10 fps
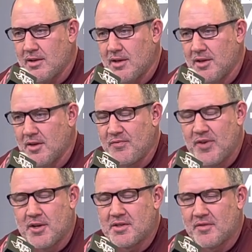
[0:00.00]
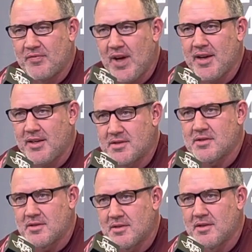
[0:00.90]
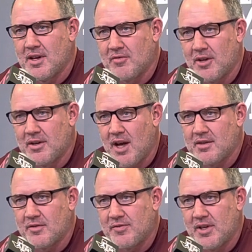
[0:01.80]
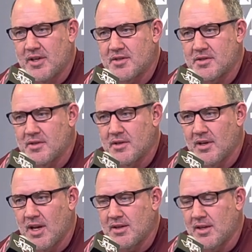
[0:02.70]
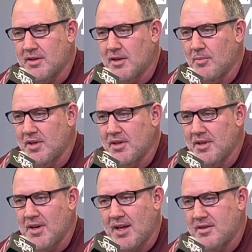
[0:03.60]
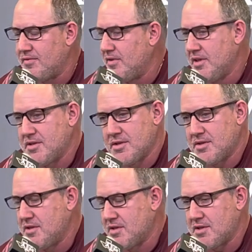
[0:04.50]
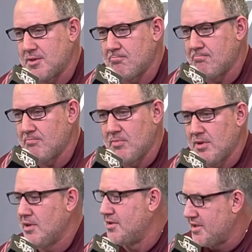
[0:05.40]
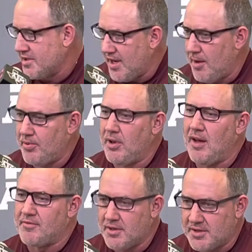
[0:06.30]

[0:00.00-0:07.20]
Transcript: In the figurative fights, they've learned not to flinch. And I think their ability not to flinch is just, there's example after